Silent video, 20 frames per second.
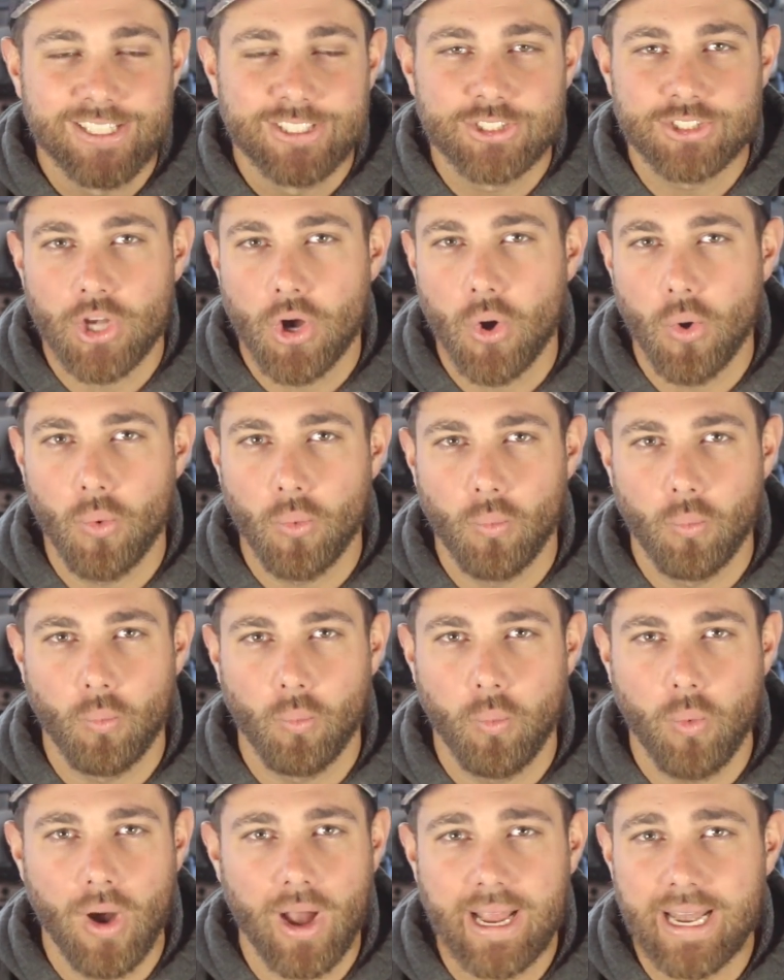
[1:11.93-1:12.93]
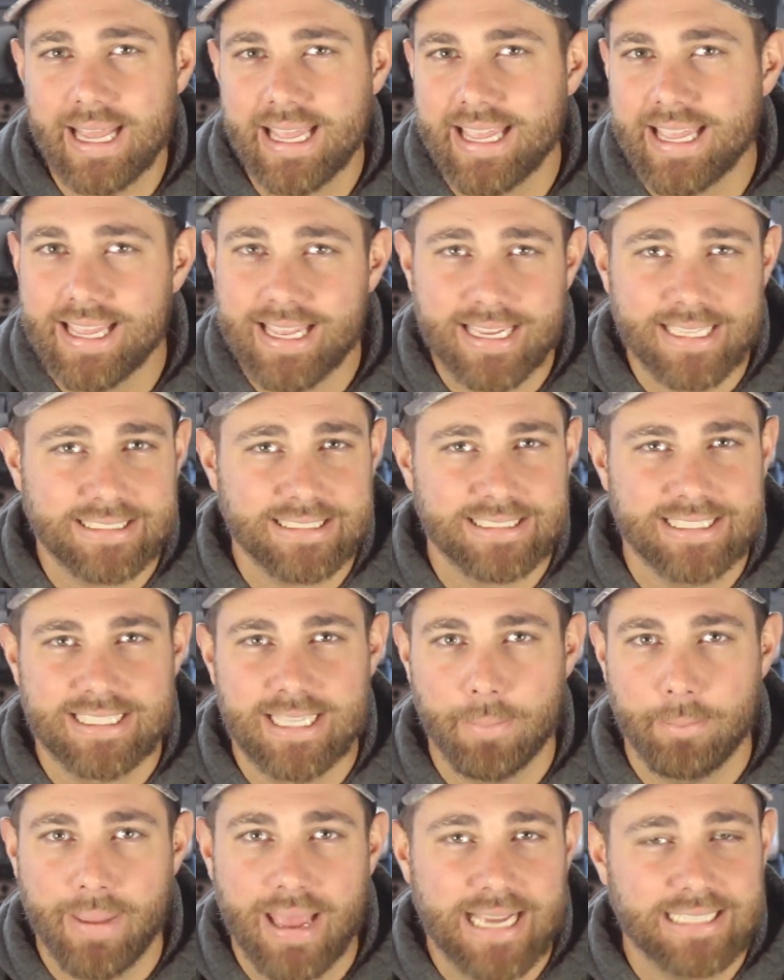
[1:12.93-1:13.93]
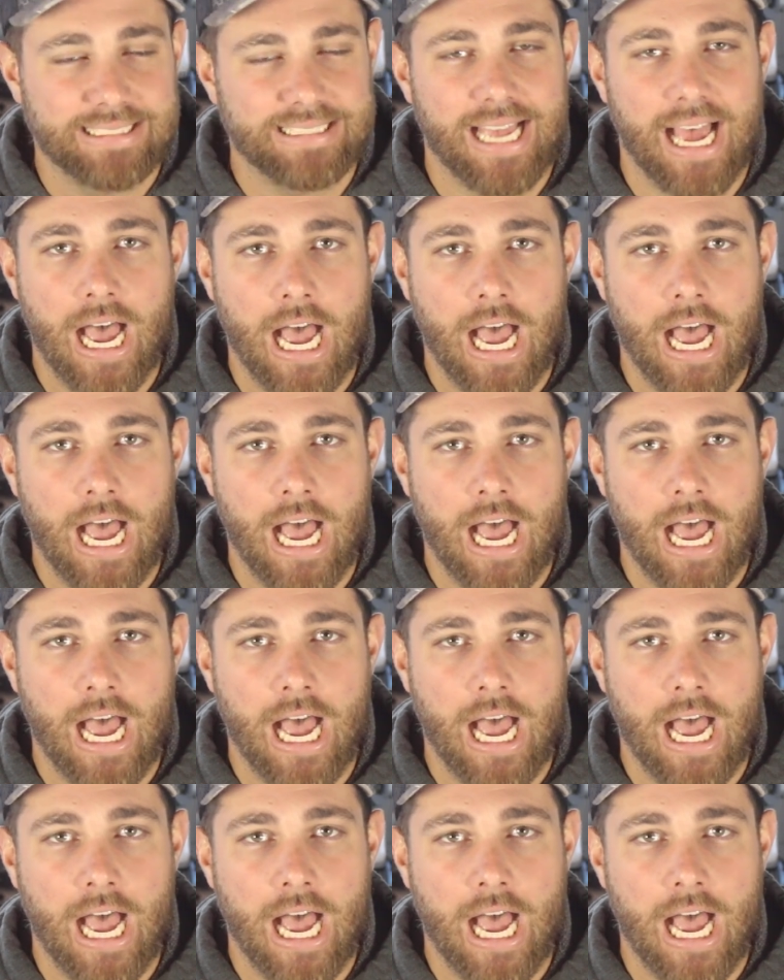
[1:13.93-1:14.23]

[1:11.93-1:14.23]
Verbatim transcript: So what is the best